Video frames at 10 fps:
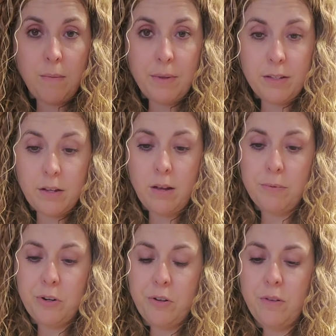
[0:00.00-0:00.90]
That's
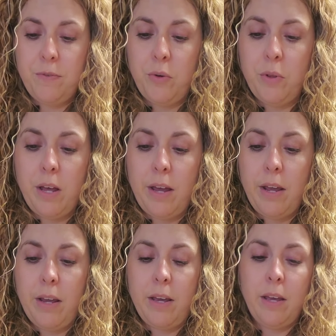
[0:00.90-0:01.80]
optional if you
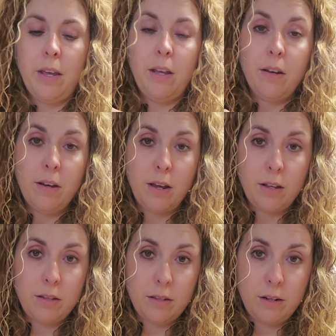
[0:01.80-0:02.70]
like
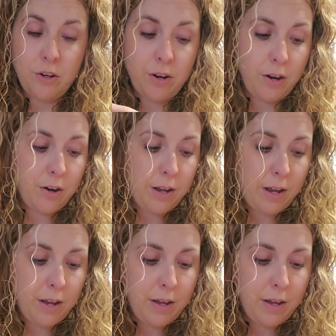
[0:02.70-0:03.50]
nuts in your carrot cake.